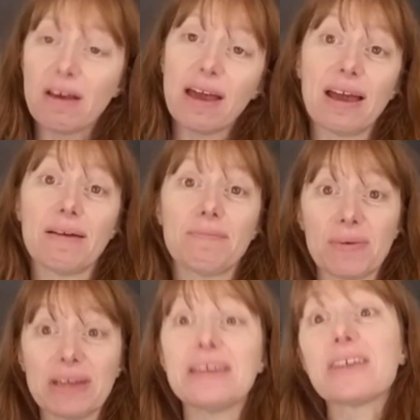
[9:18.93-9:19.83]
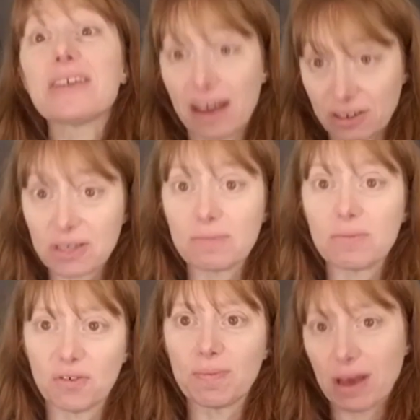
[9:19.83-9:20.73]
but we need to actually
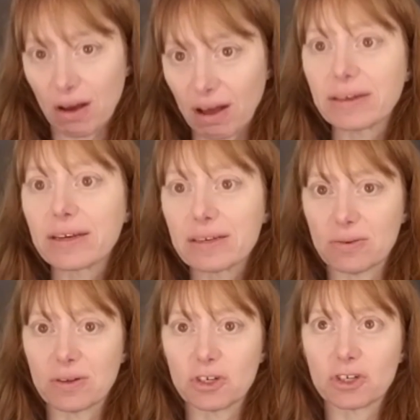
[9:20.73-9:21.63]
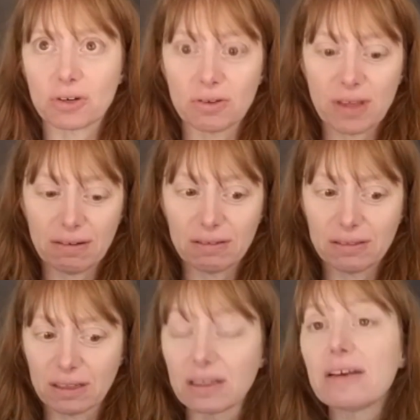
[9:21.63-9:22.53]
move beyond it to ensure that
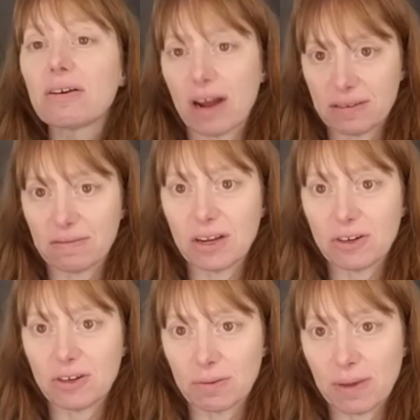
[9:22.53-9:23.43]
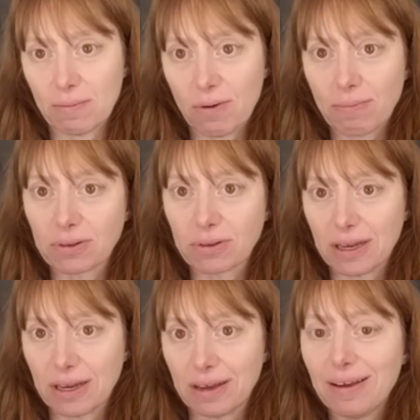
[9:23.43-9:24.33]
the legal rights of nature are being
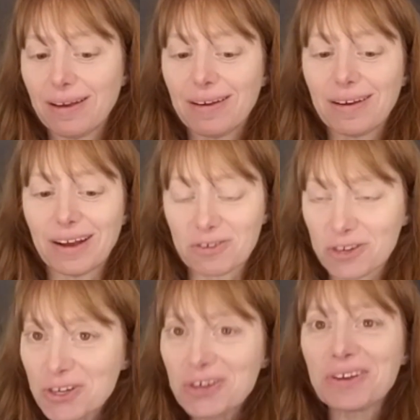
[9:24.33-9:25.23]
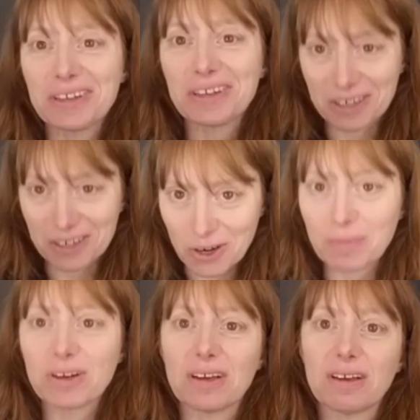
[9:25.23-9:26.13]
properly understood and
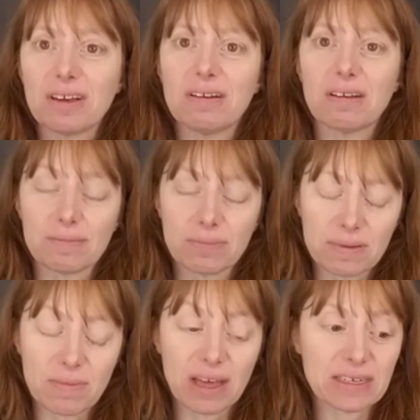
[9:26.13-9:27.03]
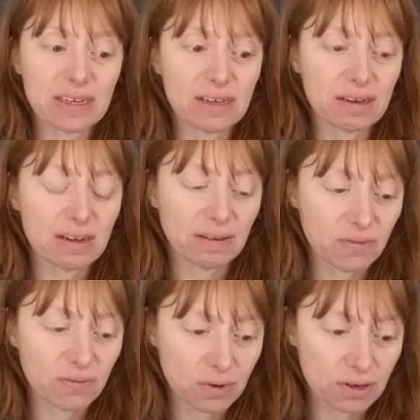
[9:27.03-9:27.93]
interpreted and implemented and
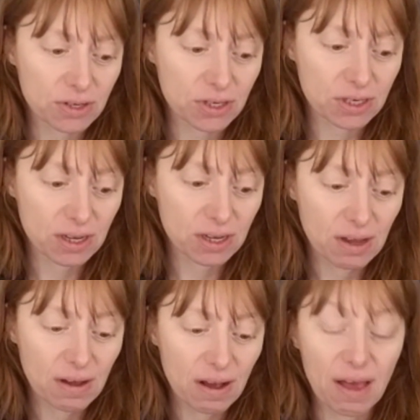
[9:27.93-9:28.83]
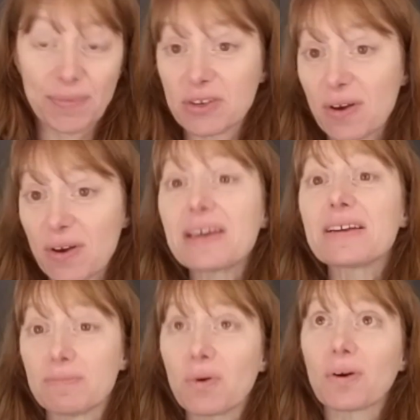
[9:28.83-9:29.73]
enforced. And so I think
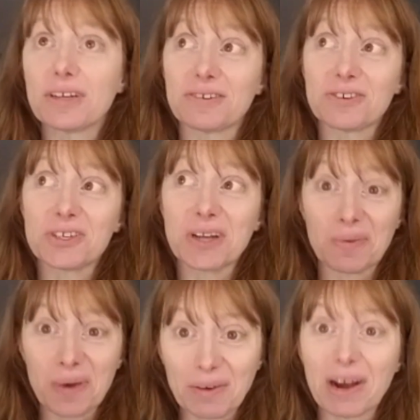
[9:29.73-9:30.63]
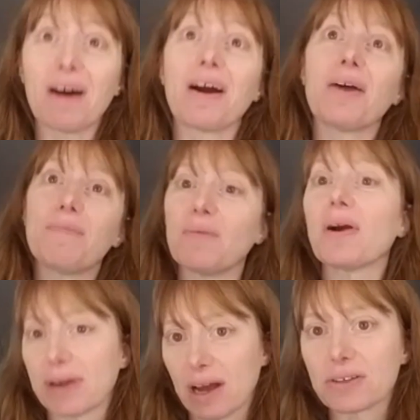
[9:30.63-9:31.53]
it's important to understand where we are, but
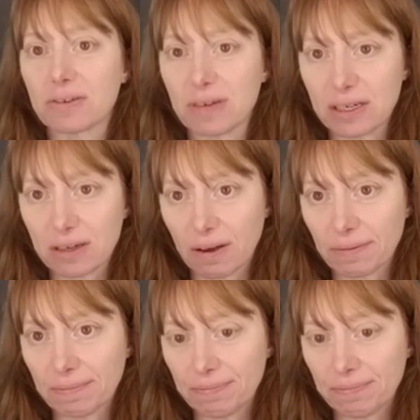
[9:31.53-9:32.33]
where we also need to go.